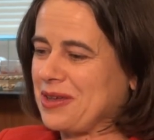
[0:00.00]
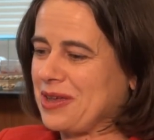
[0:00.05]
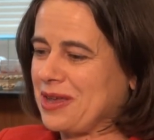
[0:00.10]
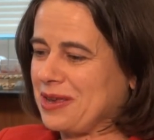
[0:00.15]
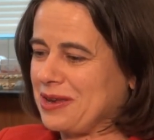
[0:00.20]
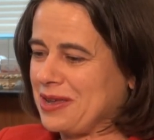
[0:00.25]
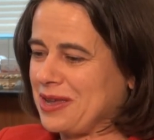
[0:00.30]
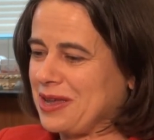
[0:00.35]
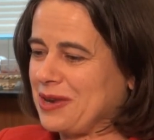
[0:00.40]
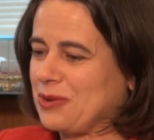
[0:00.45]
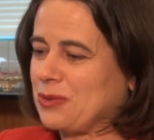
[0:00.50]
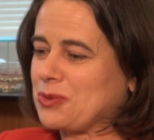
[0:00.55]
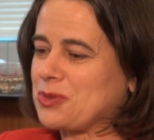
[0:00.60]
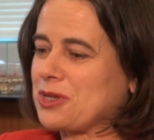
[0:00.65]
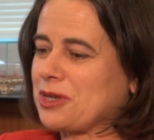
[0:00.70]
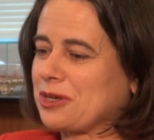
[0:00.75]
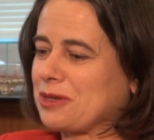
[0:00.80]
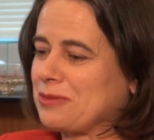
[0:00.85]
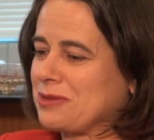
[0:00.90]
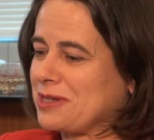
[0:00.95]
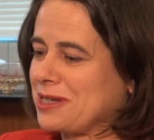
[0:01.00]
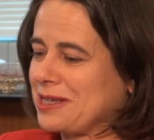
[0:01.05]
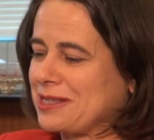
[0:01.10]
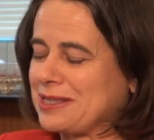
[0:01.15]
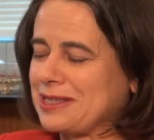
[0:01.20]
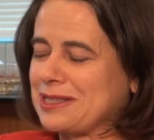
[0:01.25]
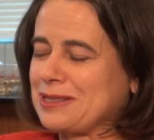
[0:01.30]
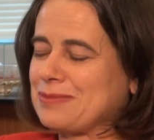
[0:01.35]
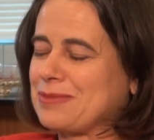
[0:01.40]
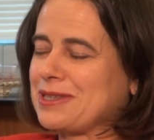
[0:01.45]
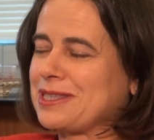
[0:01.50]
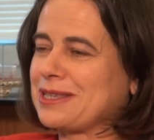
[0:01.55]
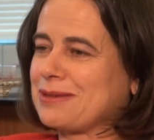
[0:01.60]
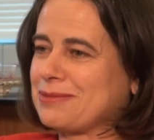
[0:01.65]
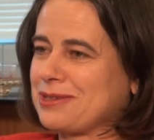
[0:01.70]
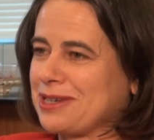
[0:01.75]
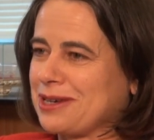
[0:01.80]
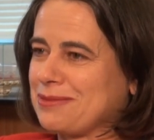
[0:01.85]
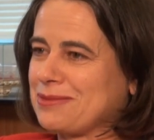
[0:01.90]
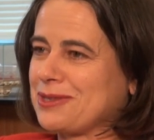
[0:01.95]
in all circumstances, but
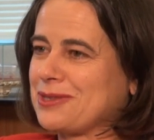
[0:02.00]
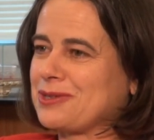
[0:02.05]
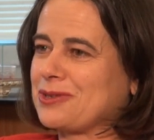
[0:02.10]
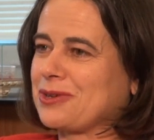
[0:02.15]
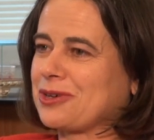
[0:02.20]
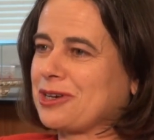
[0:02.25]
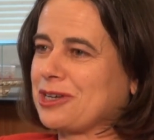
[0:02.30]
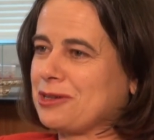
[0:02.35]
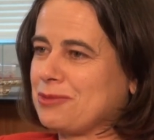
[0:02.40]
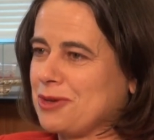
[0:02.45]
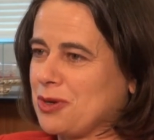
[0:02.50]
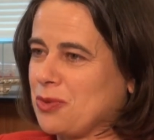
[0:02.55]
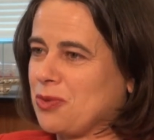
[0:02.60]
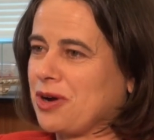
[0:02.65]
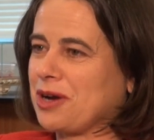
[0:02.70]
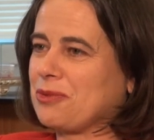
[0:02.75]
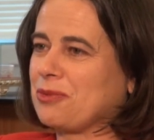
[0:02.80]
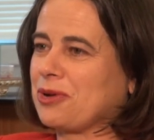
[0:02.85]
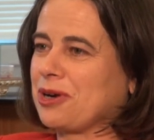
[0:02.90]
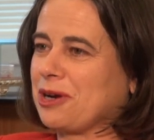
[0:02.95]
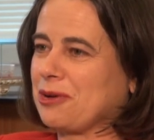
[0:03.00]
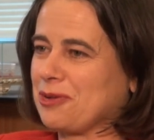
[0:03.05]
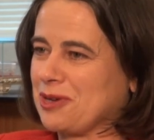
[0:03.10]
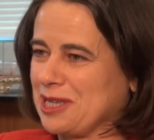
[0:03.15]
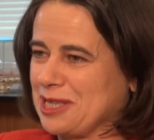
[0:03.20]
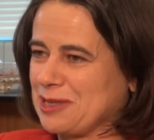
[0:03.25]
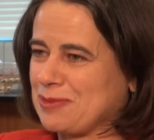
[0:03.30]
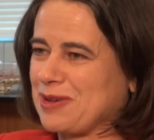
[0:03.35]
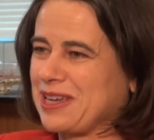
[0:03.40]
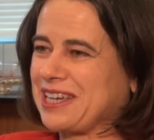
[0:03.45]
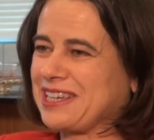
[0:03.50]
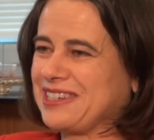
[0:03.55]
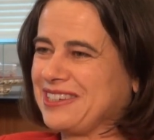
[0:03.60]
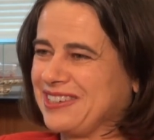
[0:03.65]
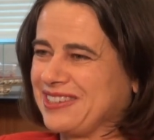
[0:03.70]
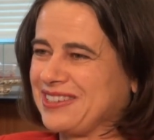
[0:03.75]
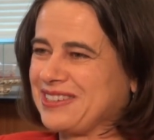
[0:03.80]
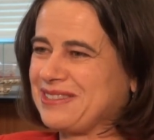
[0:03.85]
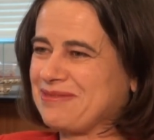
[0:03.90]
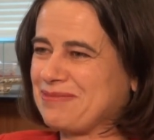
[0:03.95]
sometimes it's not going to be quite what I would
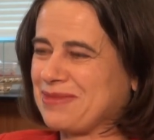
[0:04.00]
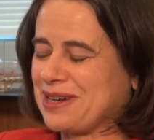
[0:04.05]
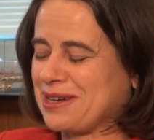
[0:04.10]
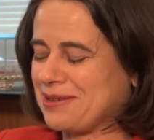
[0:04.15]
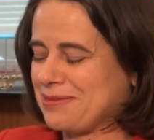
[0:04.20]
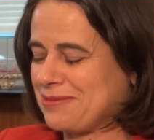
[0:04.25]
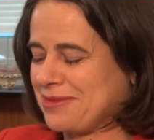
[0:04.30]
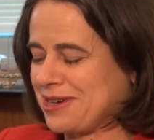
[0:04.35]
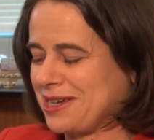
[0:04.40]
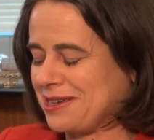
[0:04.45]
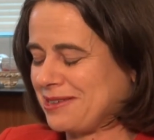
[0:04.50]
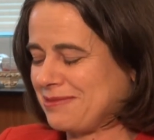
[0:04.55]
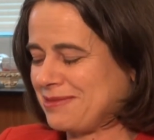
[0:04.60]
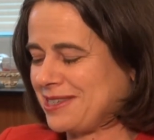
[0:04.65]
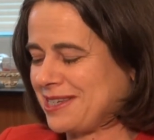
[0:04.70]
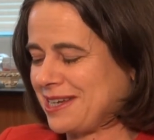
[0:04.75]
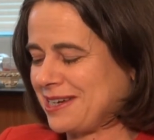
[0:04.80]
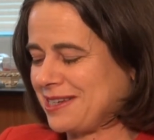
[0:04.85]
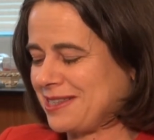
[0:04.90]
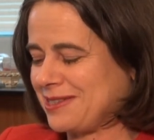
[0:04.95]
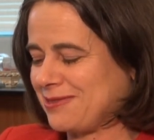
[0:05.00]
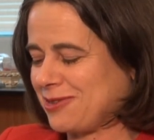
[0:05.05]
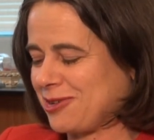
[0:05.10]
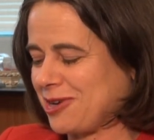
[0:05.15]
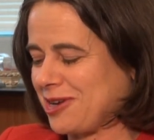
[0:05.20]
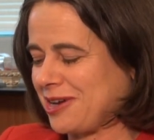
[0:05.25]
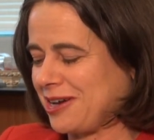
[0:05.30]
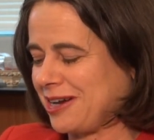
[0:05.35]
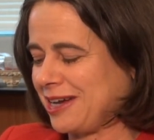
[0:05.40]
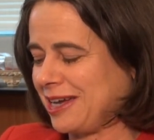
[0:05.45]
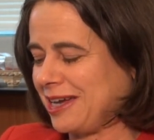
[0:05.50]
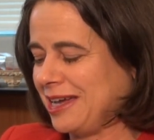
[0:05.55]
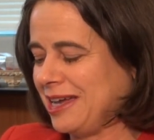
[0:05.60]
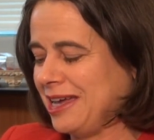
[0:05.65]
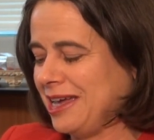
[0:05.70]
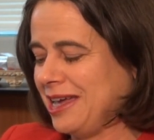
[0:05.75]
expect. You know, my standards are very high.